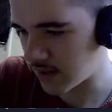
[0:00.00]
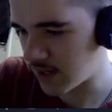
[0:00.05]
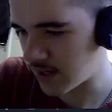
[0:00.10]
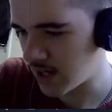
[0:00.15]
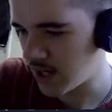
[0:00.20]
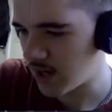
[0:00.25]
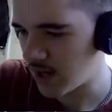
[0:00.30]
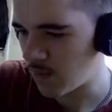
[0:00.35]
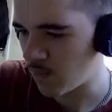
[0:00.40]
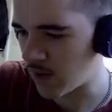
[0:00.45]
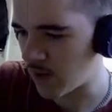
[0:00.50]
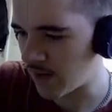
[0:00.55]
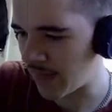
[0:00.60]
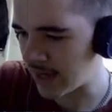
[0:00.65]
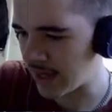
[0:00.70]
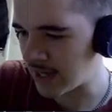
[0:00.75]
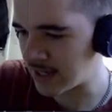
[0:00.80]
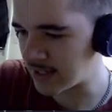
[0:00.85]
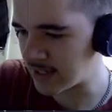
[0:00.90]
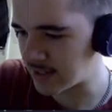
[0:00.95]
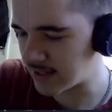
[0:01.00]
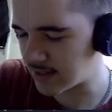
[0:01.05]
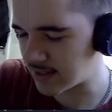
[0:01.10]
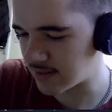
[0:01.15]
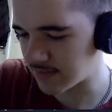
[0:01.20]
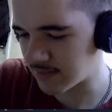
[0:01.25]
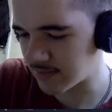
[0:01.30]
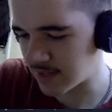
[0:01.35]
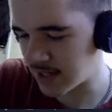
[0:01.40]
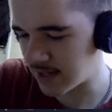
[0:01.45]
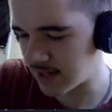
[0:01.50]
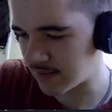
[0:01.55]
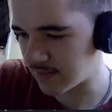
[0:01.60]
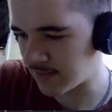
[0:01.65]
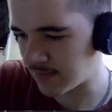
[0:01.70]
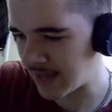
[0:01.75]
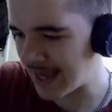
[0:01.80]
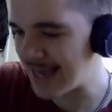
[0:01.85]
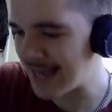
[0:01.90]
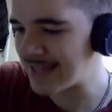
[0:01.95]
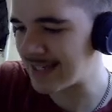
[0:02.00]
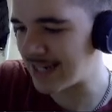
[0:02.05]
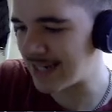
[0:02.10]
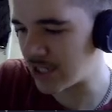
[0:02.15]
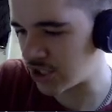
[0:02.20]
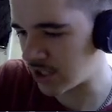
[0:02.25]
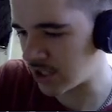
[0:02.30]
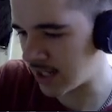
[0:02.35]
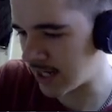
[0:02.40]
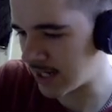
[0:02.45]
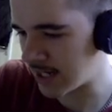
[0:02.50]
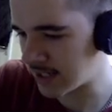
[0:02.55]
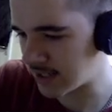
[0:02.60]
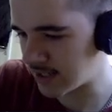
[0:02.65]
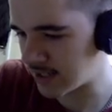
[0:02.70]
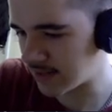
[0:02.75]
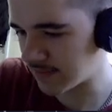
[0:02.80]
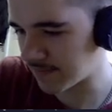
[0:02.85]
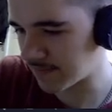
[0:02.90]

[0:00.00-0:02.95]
Well, that is initialized